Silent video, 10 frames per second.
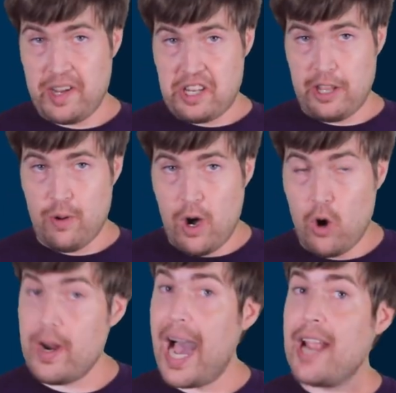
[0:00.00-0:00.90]
into their
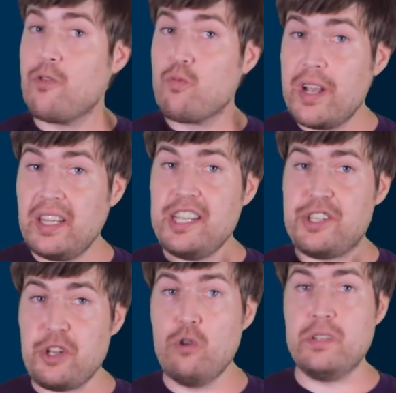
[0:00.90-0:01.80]
own, I really
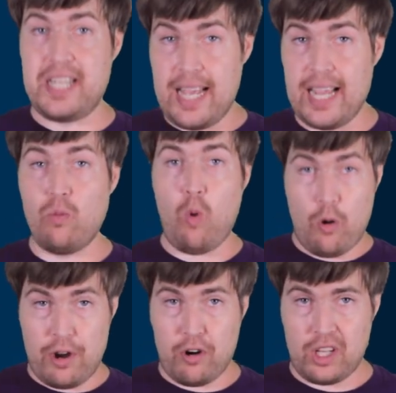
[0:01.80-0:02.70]
do dig
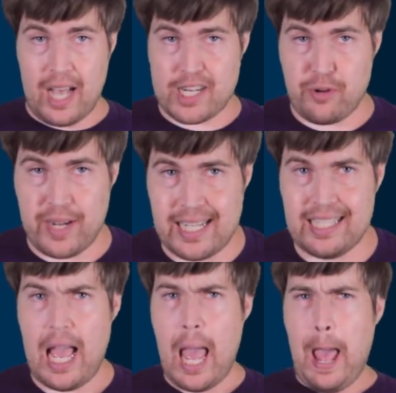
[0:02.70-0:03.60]
Warrior
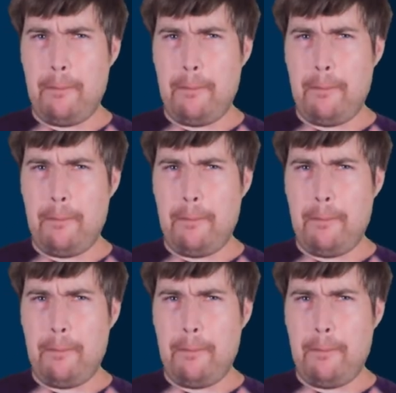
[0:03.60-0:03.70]
Galadriel.